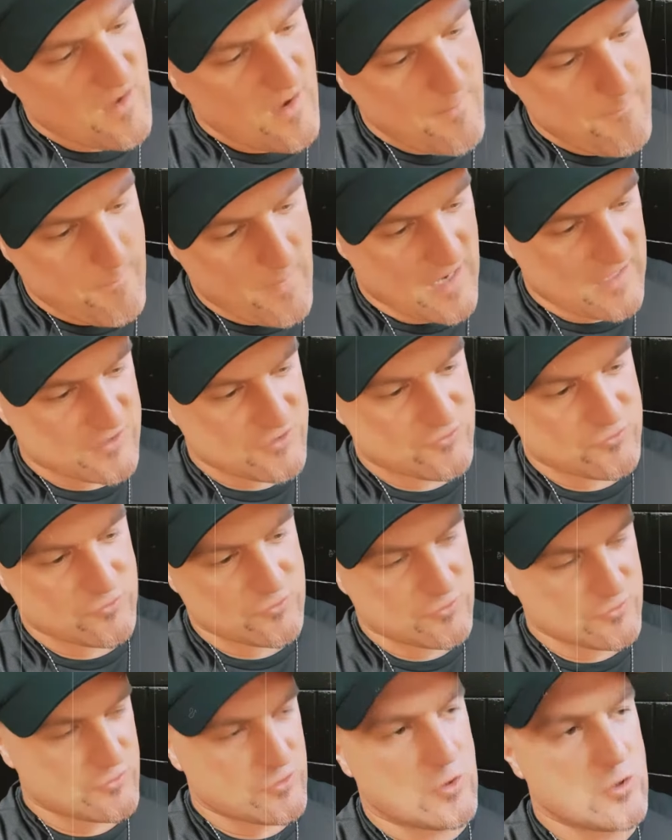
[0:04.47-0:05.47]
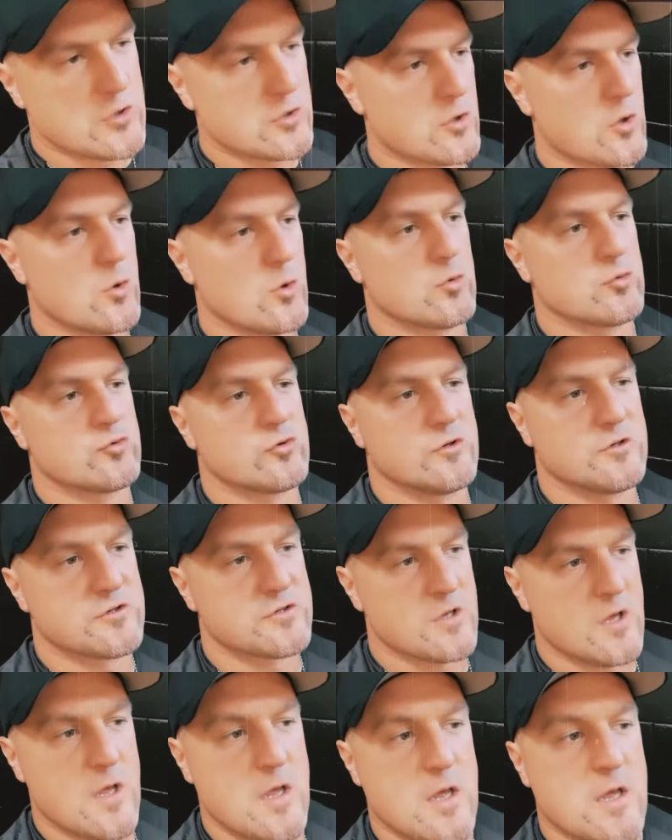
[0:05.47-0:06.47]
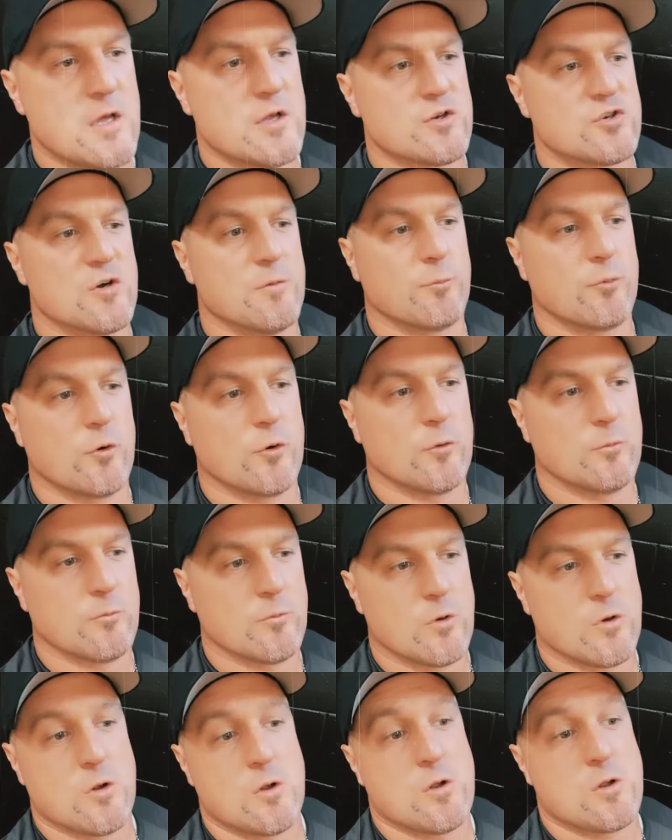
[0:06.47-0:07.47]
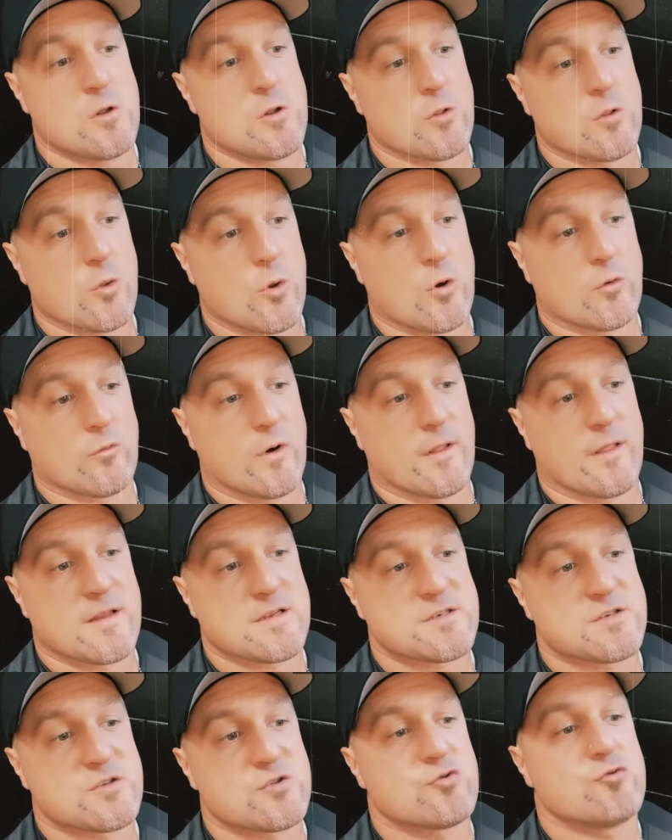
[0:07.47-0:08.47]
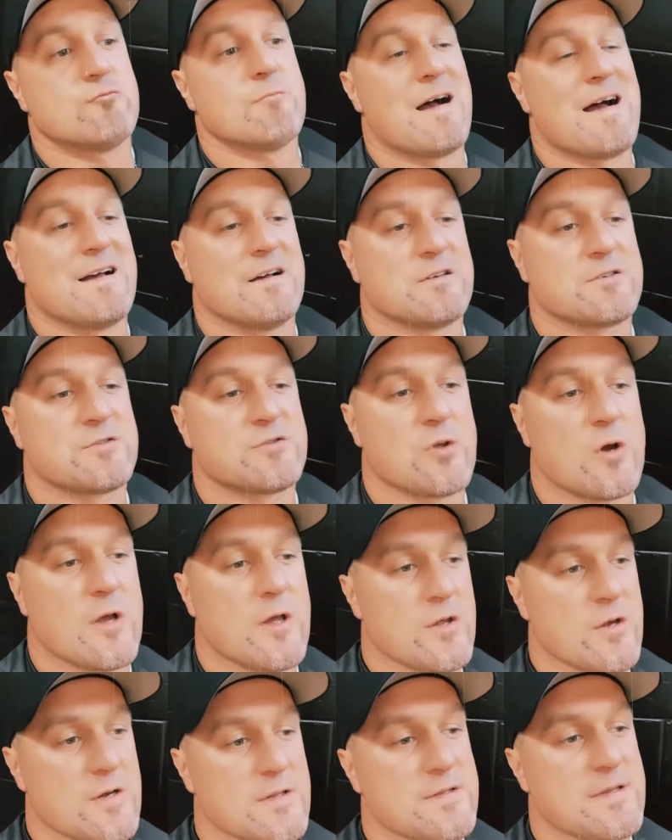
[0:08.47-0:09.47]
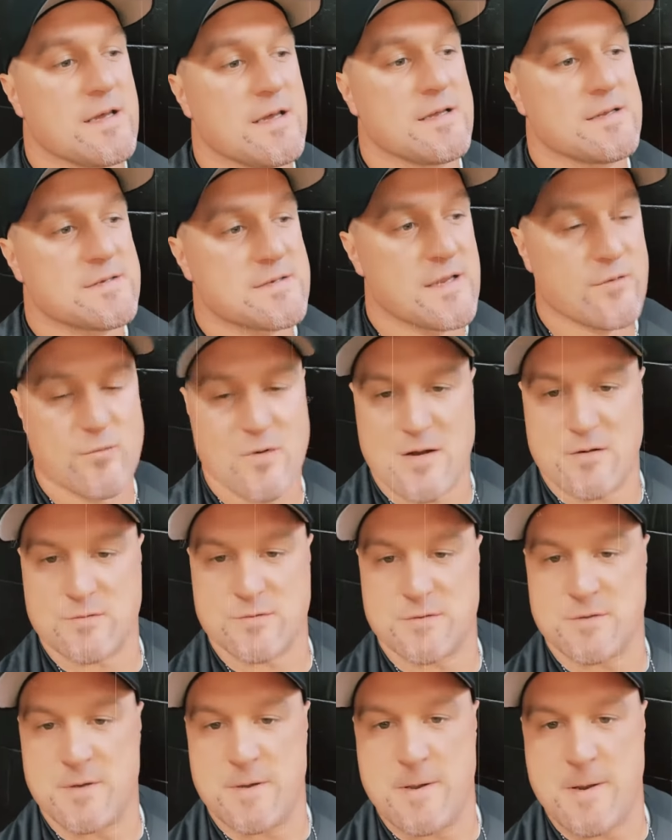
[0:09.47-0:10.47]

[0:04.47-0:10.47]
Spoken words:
box drills, cone drills, jump rope, long run less than 2 miles, 9-yard test, and routes.